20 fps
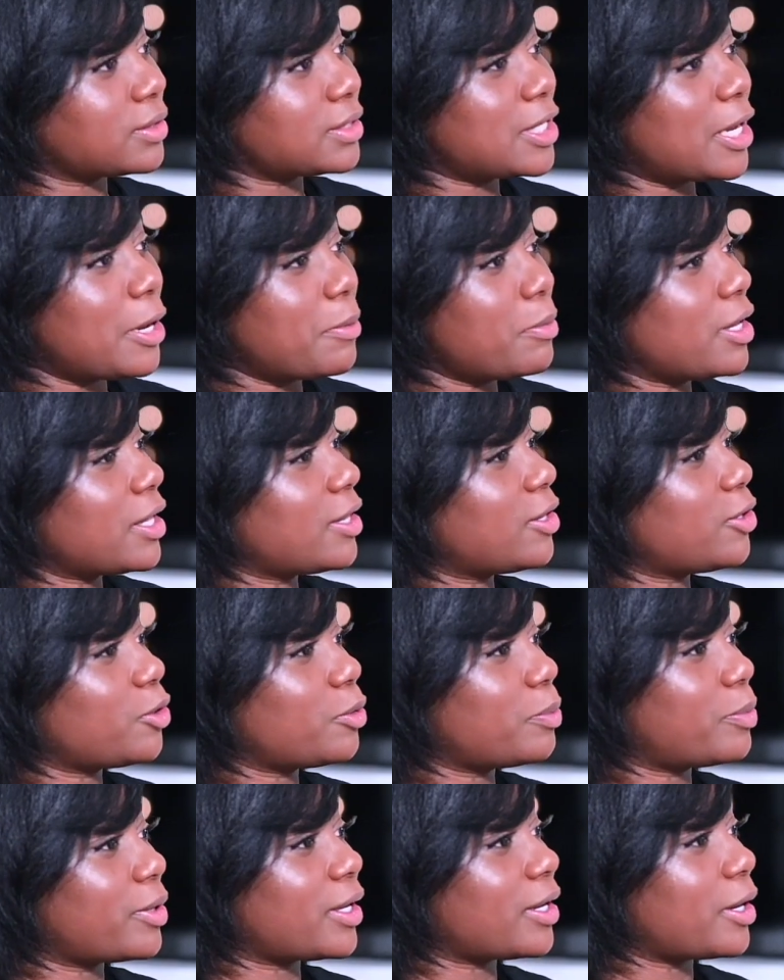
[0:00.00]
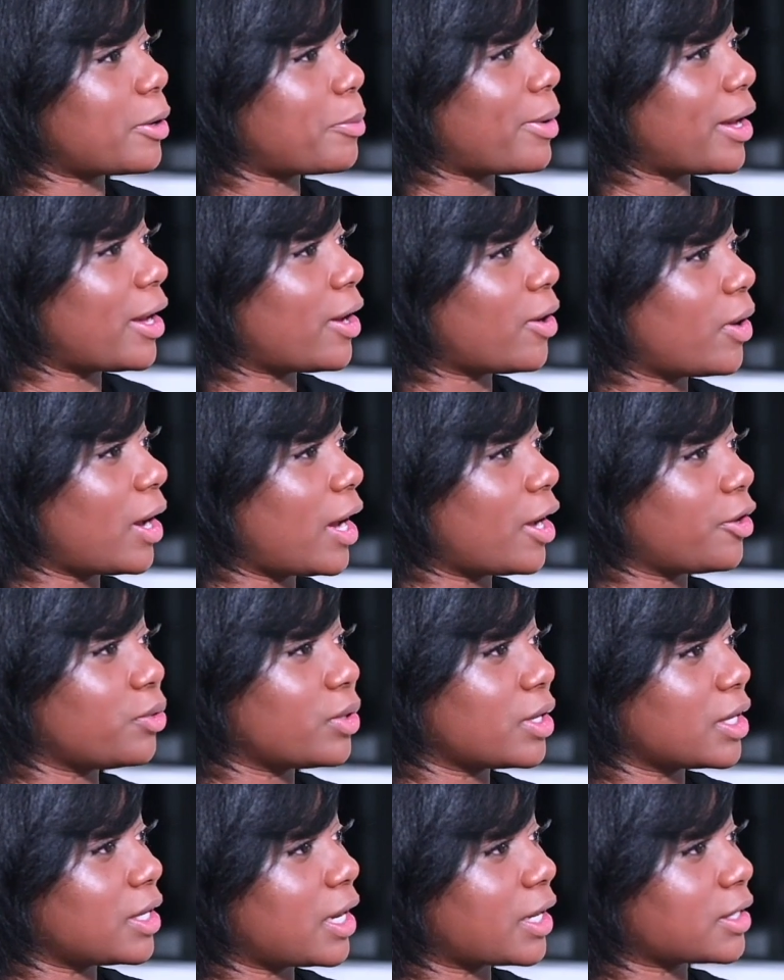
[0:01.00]
Tell me a little bit about how you
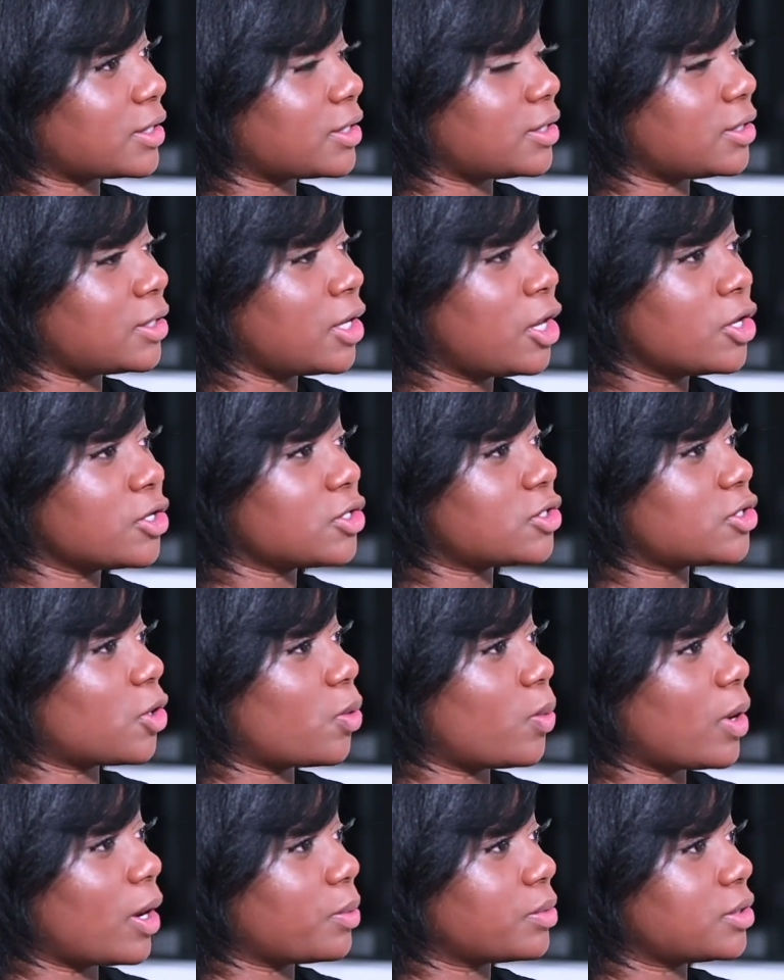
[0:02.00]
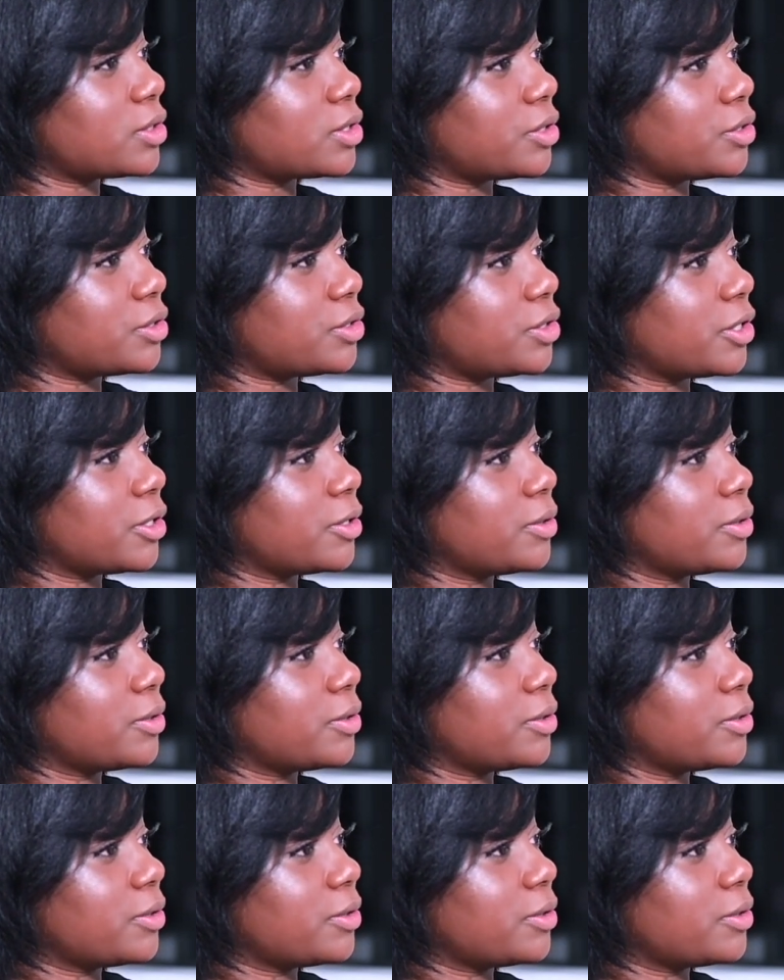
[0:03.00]
connected so well with Sergio.